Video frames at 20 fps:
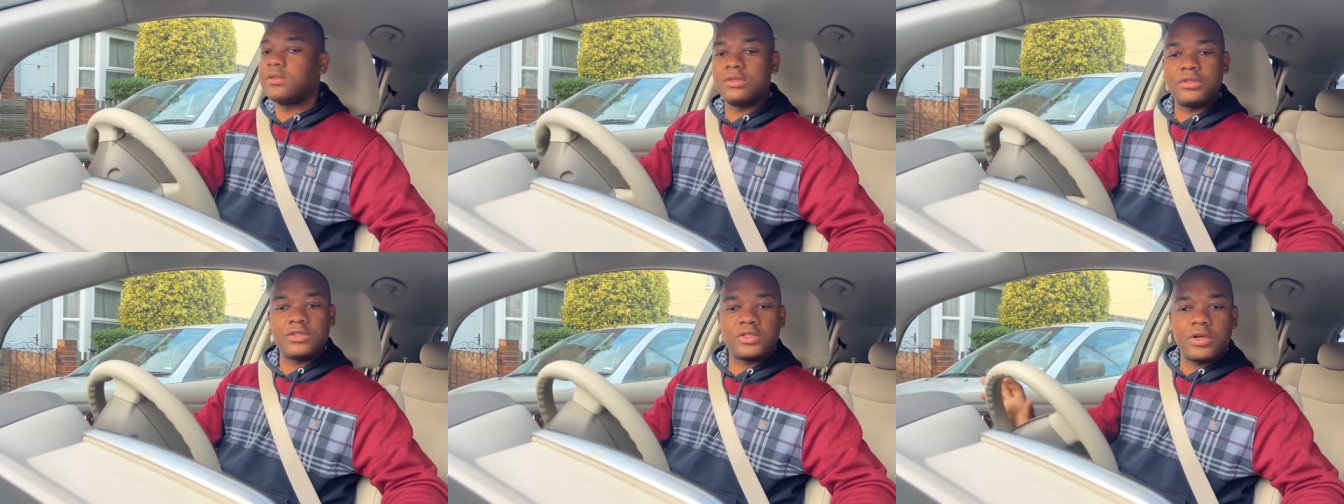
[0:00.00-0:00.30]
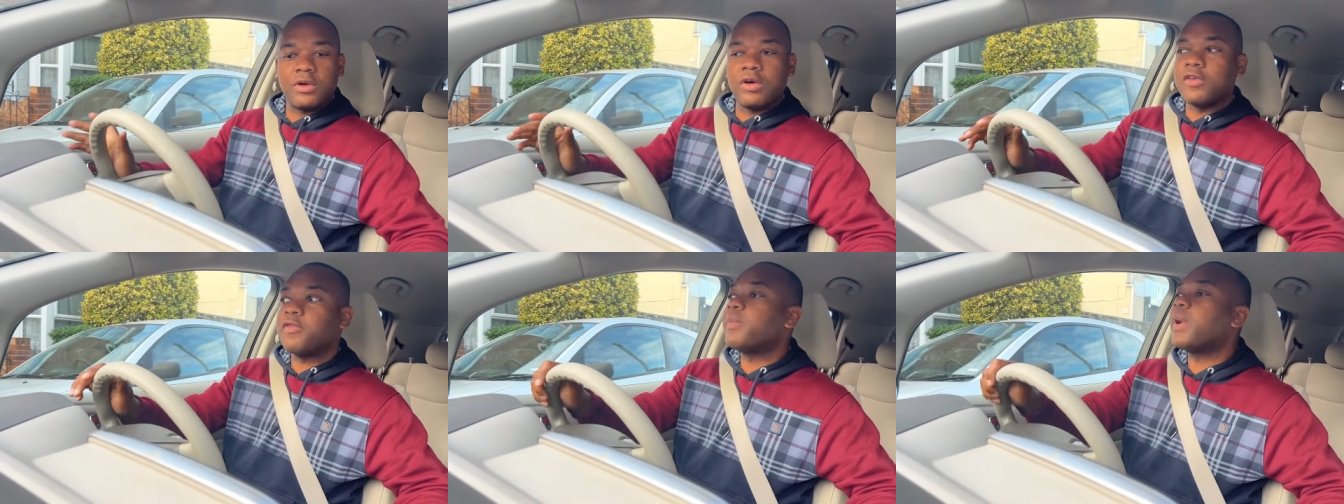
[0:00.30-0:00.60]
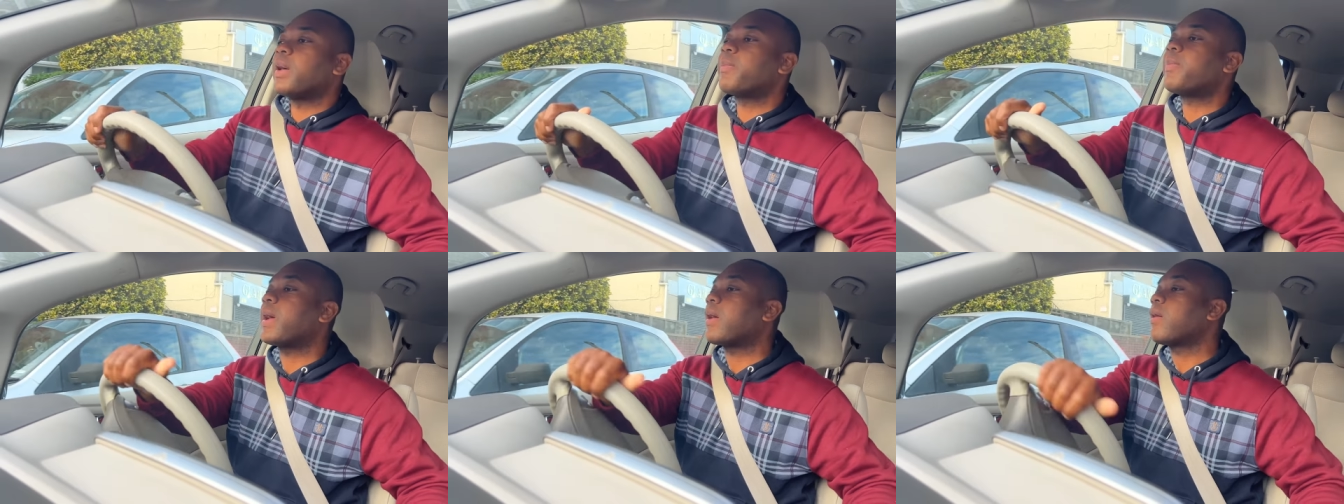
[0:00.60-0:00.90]
Show off
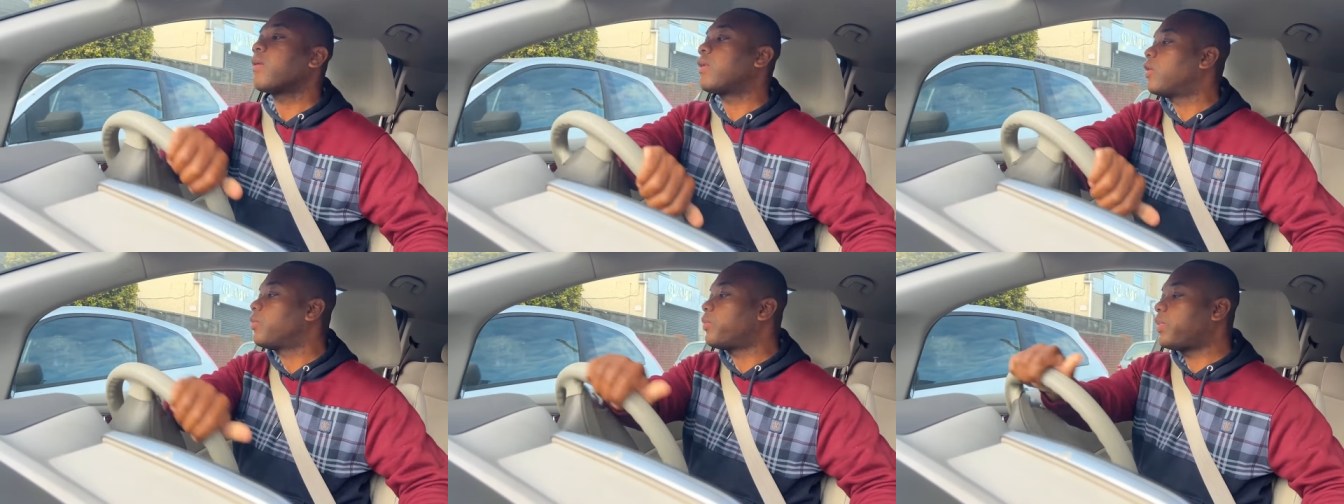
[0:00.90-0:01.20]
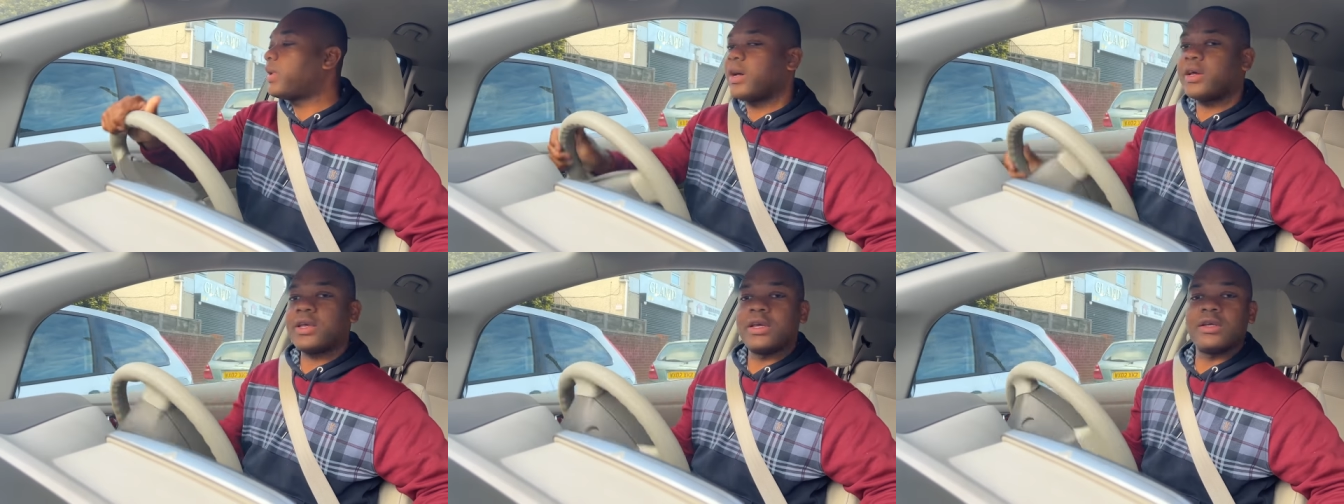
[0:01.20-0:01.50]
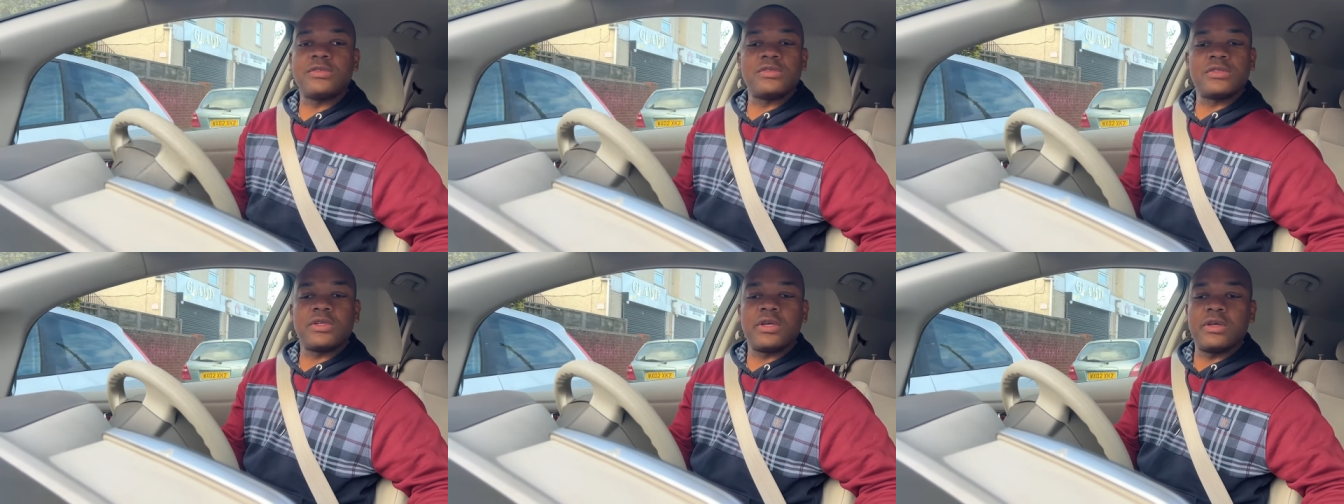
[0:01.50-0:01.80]
my parallel
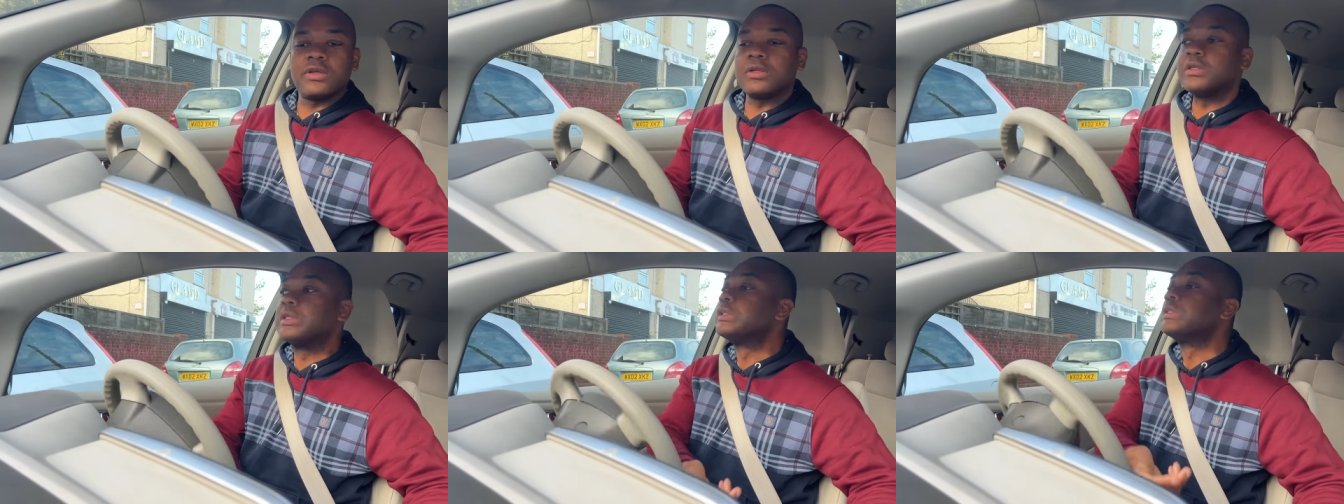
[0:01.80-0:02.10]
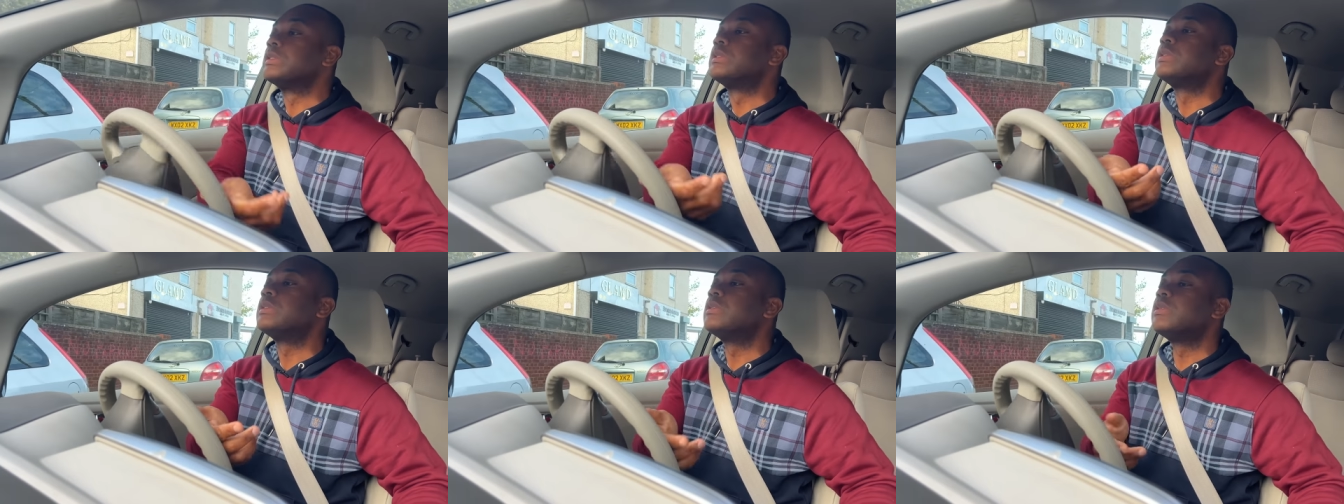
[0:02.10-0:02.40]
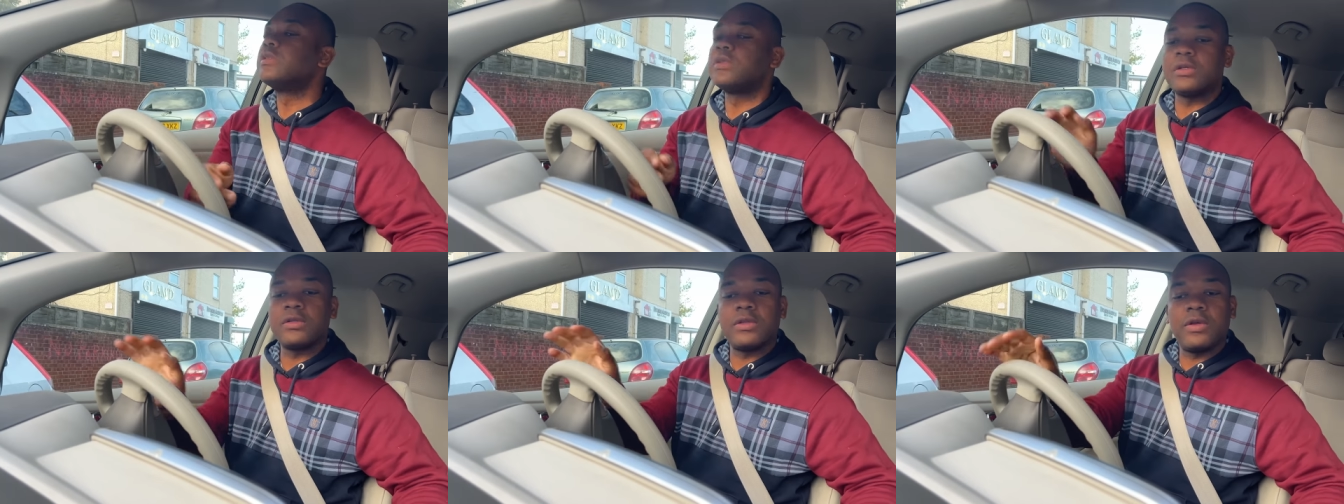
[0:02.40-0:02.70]
parking skills.
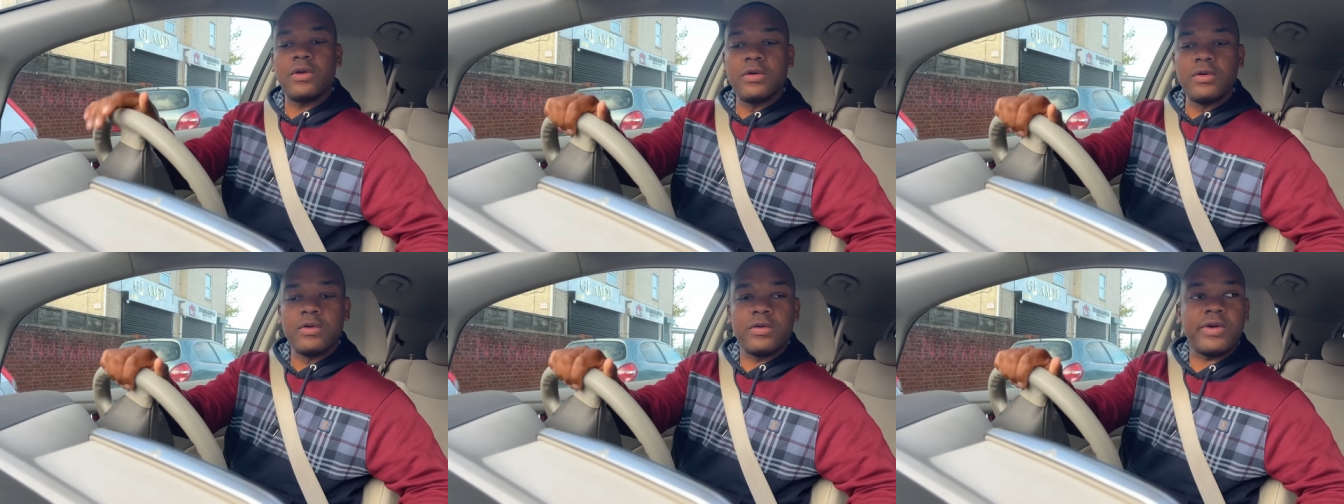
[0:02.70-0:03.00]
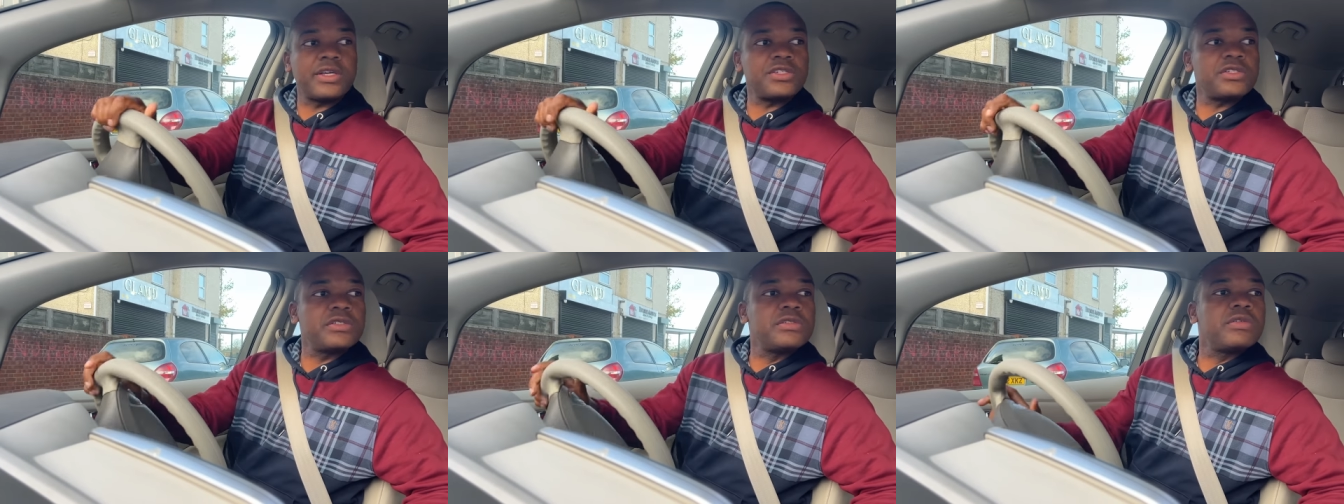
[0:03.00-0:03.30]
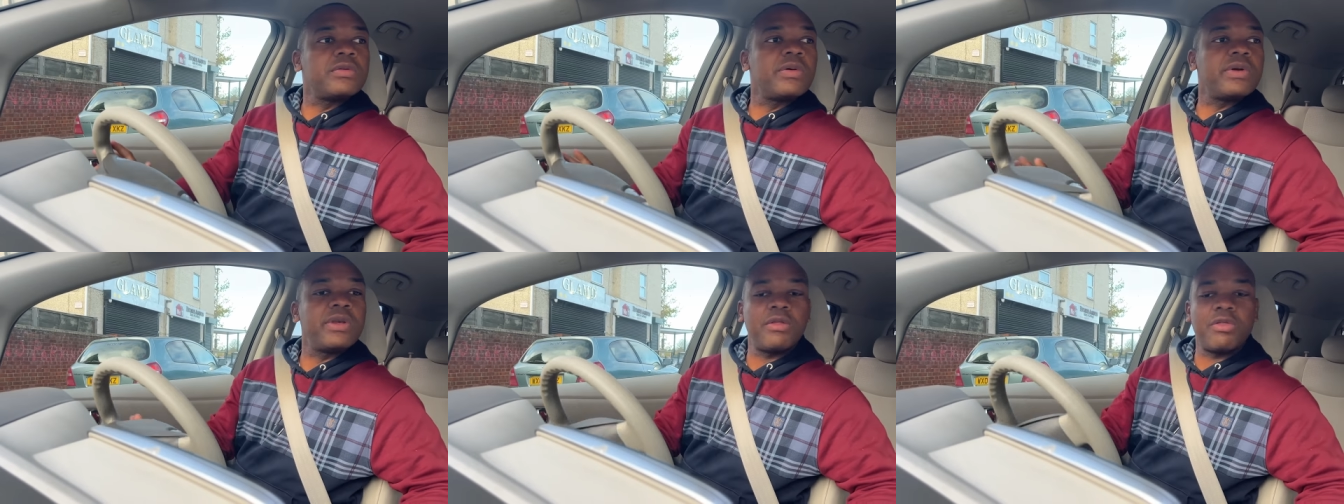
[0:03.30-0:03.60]
Don't crash
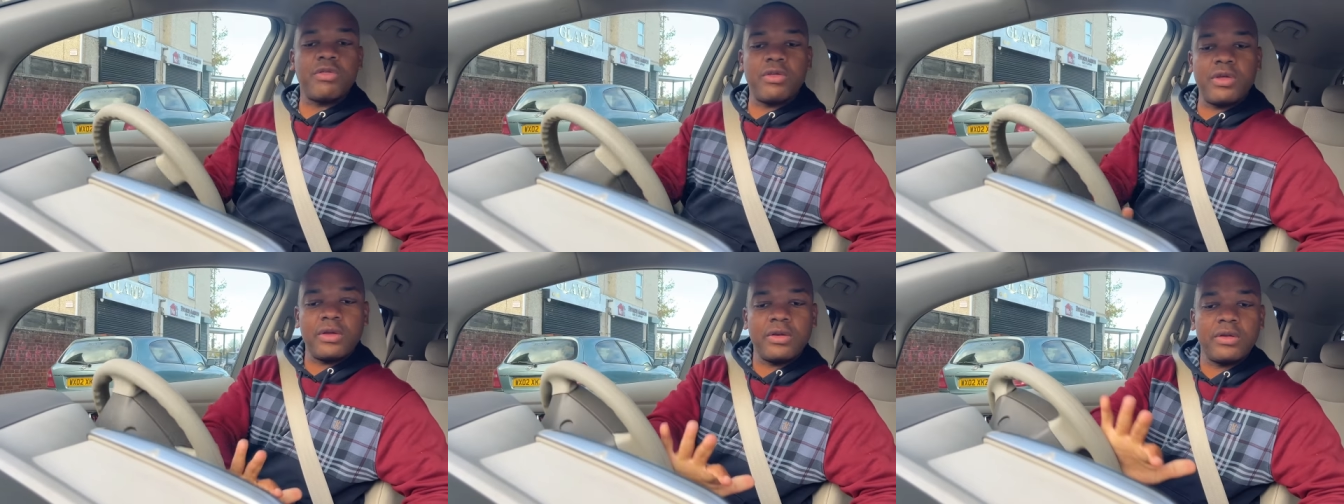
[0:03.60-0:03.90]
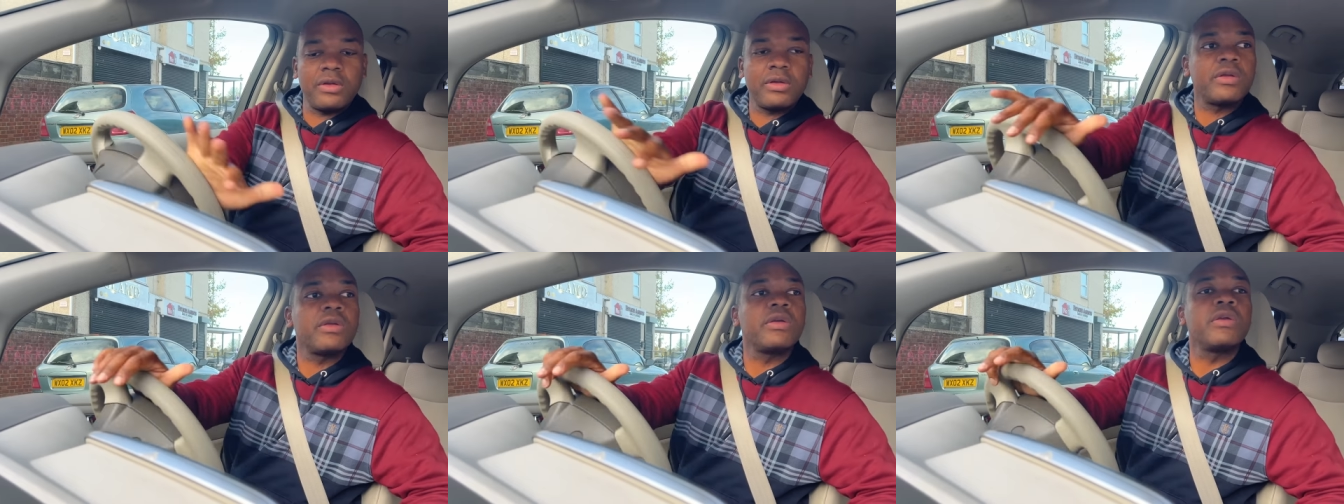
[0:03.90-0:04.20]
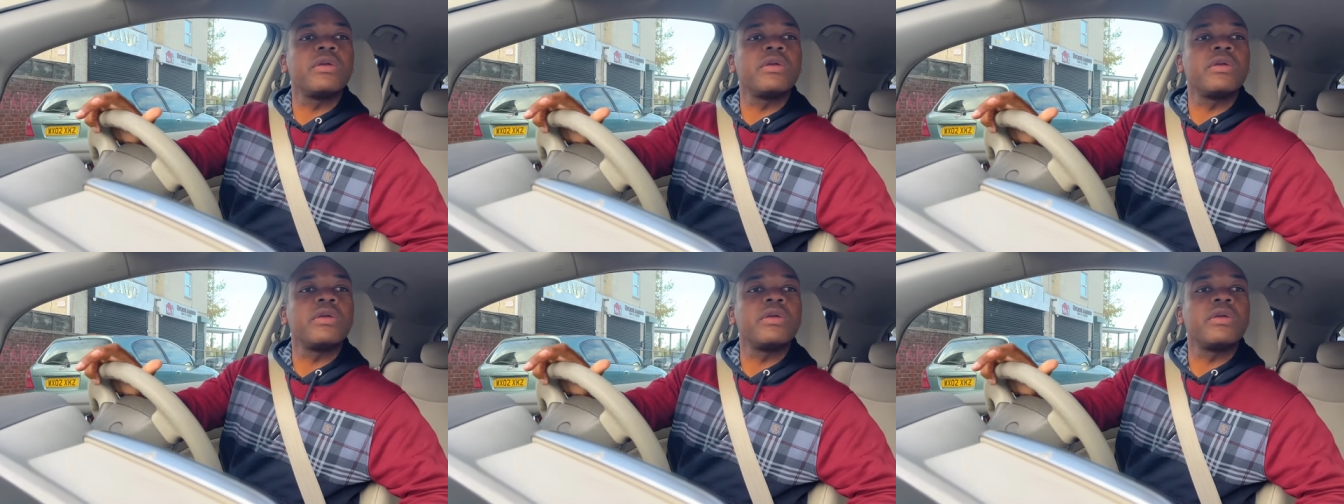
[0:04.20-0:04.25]
into anything.